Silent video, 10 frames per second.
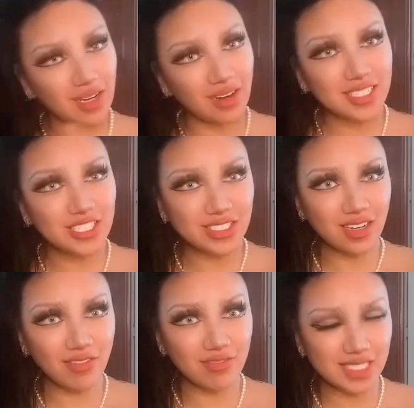But I
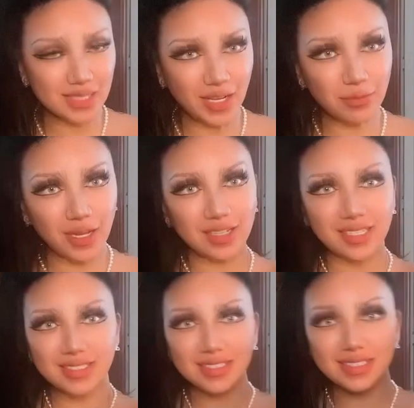just love this
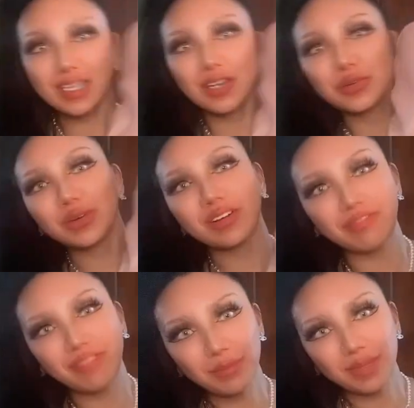backpack. It's so
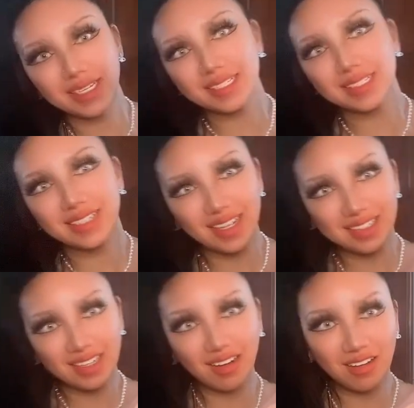feminine
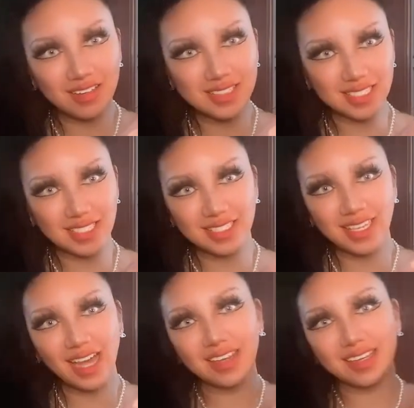and
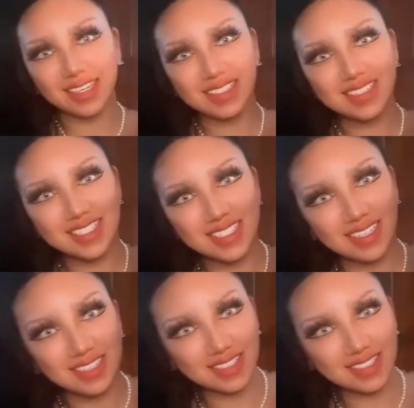classy, elegant.